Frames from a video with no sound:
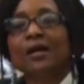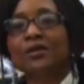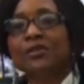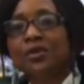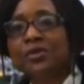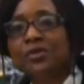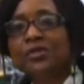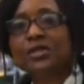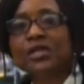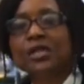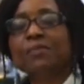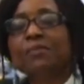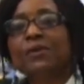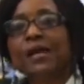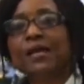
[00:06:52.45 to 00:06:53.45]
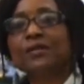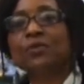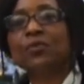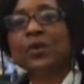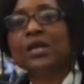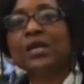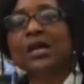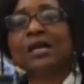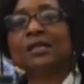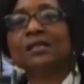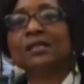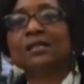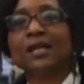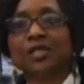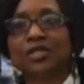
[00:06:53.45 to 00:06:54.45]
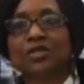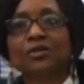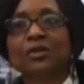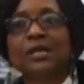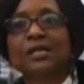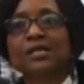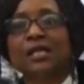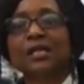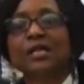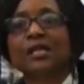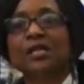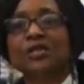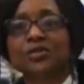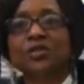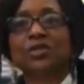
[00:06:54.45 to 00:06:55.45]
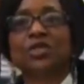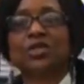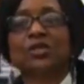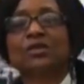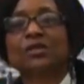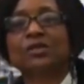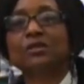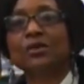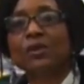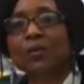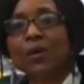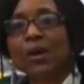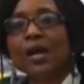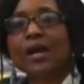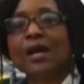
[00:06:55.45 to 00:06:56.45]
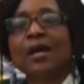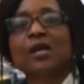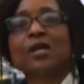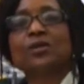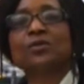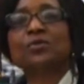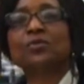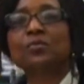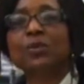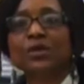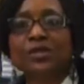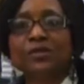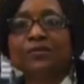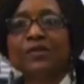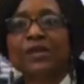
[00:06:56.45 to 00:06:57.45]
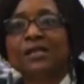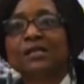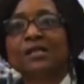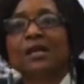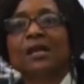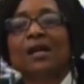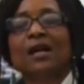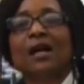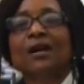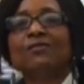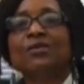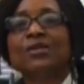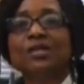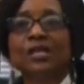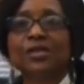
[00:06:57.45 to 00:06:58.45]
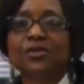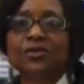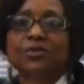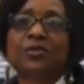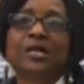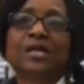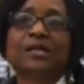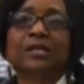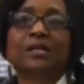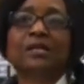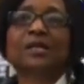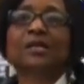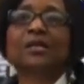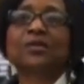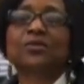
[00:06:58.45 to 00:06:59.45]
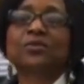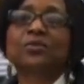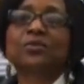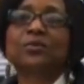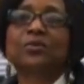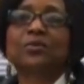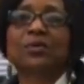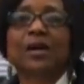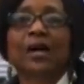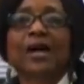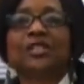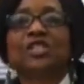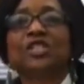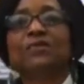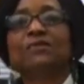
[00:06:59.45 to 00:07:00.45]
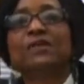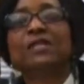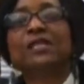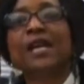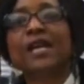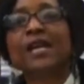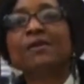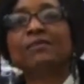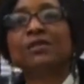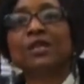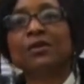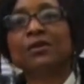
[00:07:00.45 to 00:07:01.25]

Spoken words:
Those tips that we as lecturers in institutions require to motivate and retain students to achieving their aims and